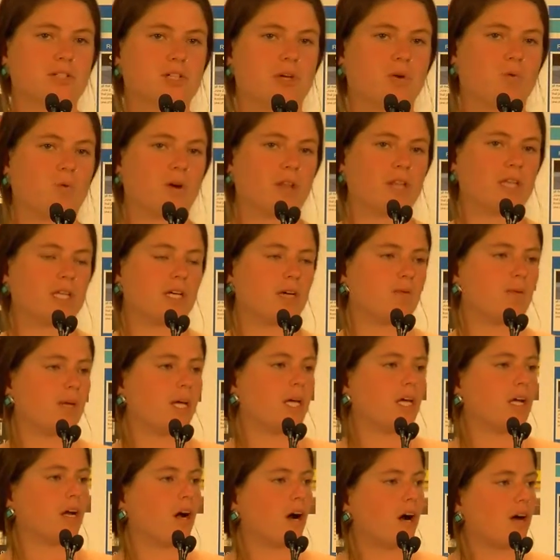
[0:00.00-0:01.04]
So one thing we
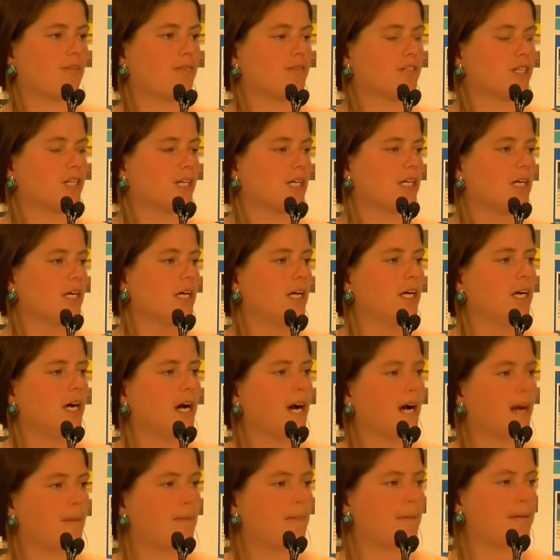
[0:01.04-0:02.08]
can offer
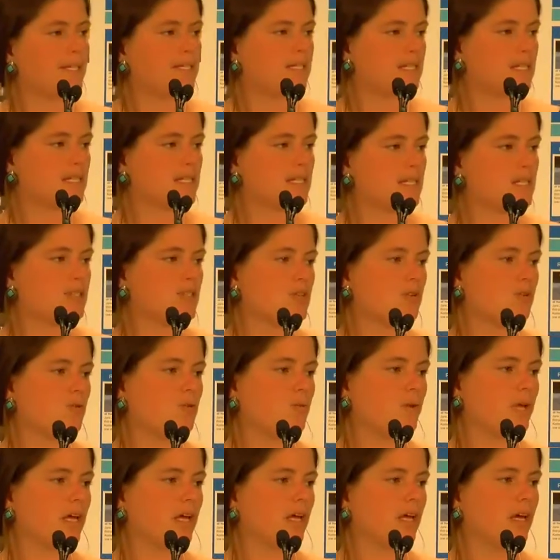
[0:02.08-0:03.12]
businesses who
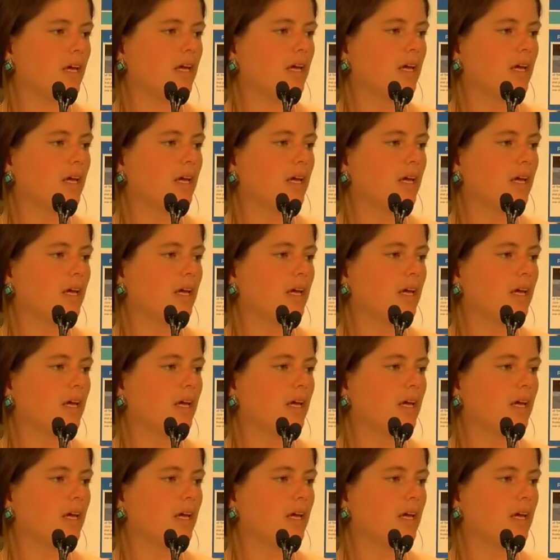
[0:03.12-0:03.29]
we